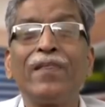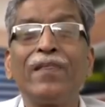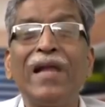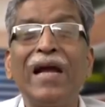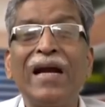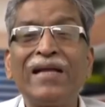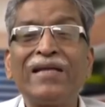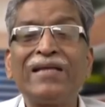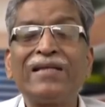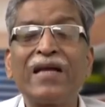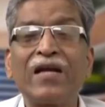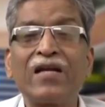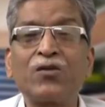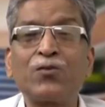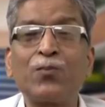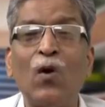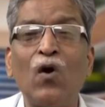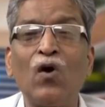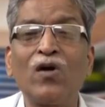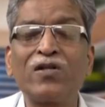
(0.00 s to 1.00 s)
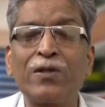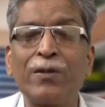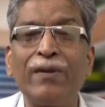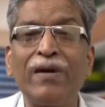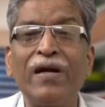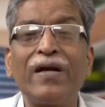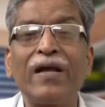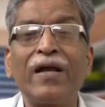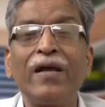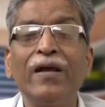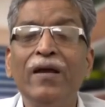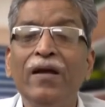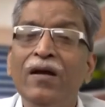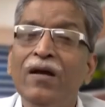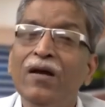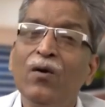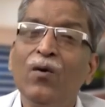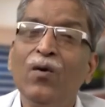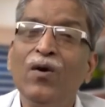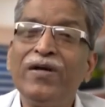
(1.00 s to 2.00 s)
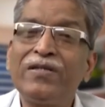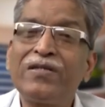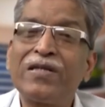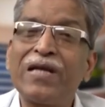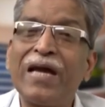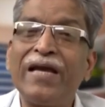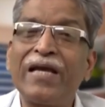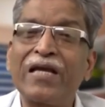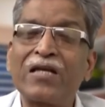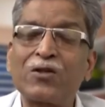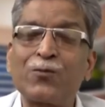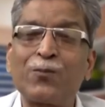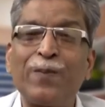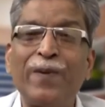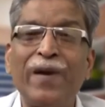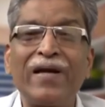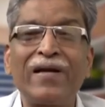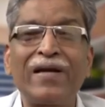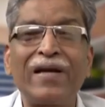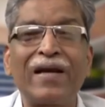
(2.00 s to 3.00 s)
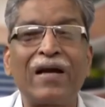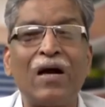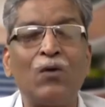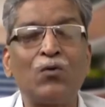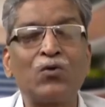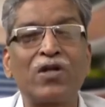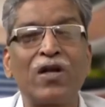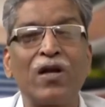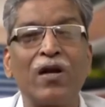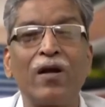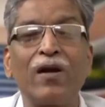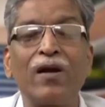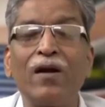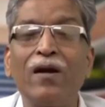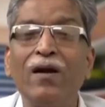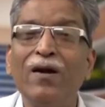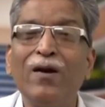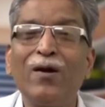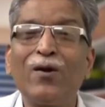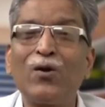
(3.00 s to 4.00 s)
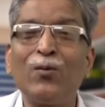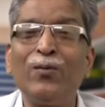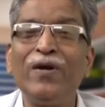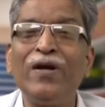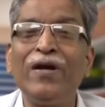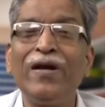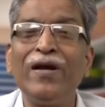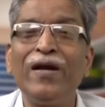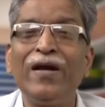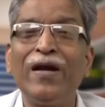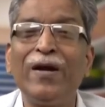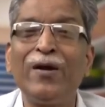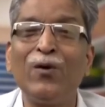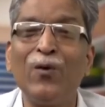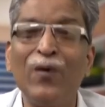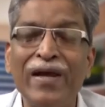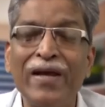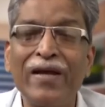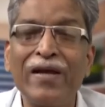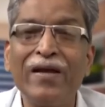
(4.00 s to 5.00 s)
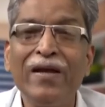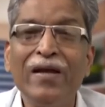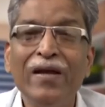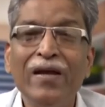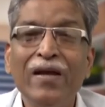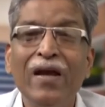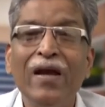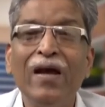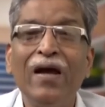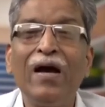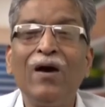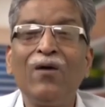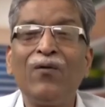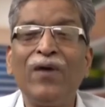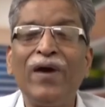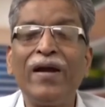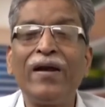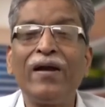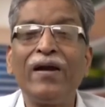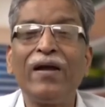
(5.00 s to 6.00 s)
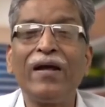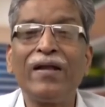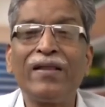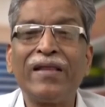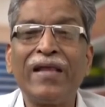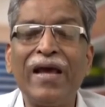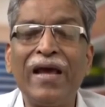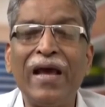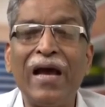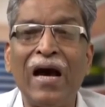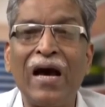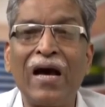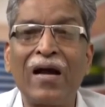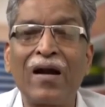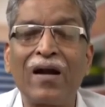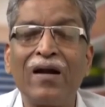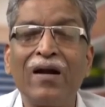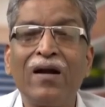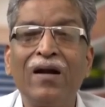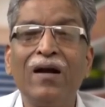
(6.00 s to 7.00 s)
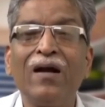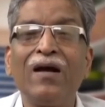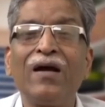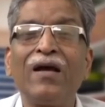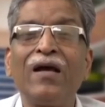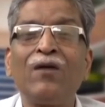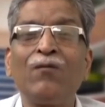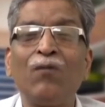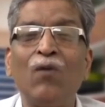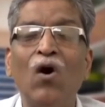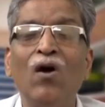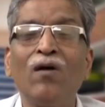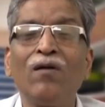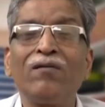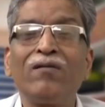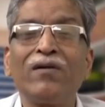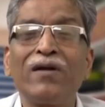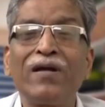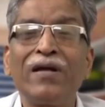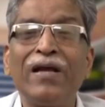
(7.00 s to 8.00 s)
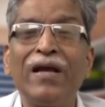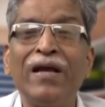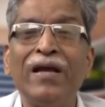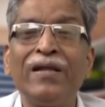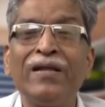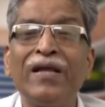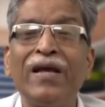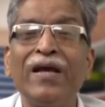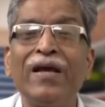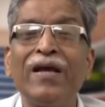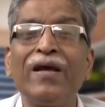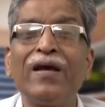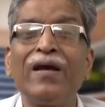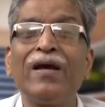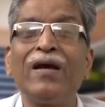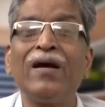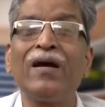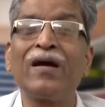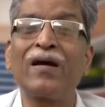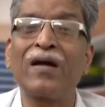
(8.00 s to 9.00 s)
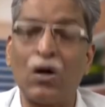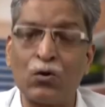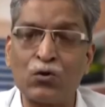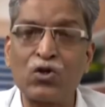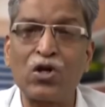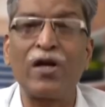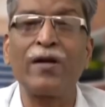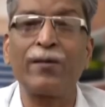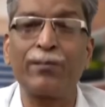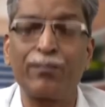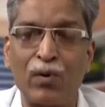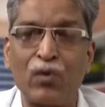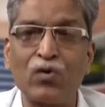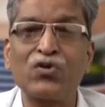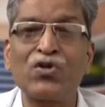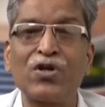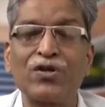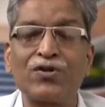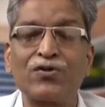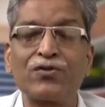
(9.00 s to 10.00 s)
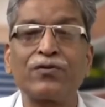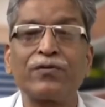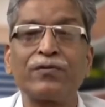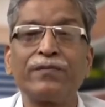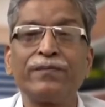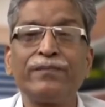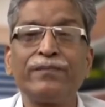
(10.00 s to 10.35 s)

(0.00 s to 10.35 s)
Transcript: That is a responsibility which I expect a counselor to be uh, doing uh, when they are uh, involved in the uh, counseling process.